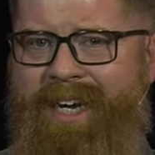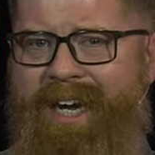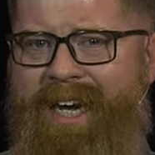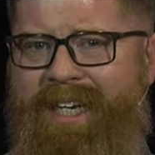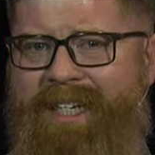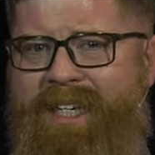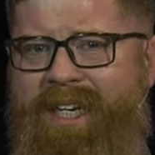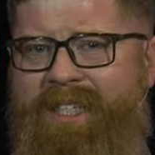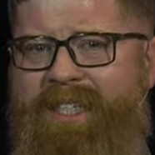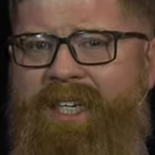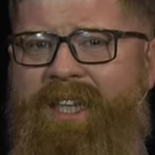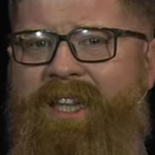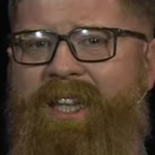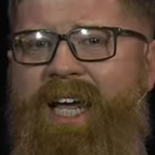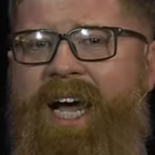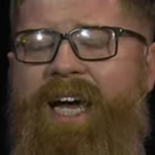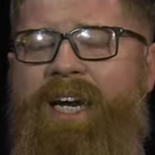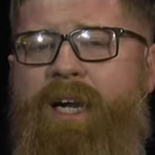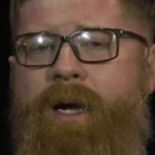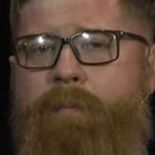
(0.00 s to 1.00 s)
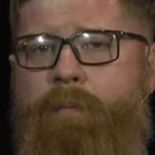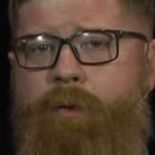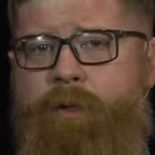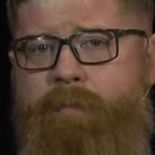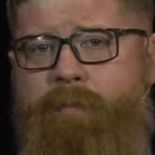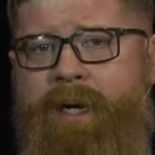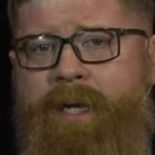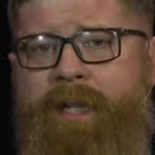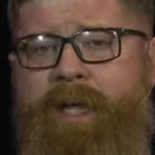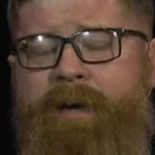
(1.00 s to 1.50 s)
it doesn't line up
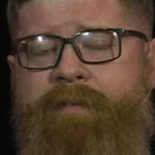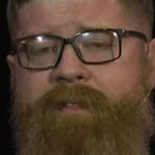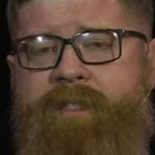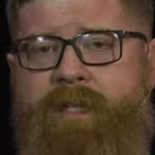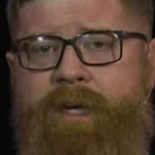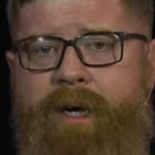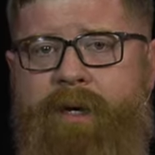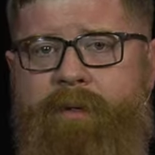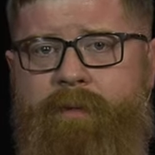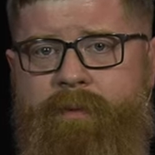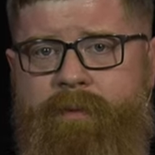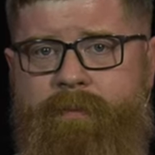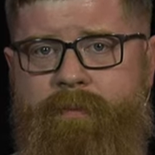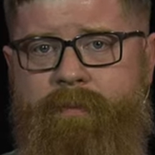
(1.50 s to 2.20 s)
with my lifestyle.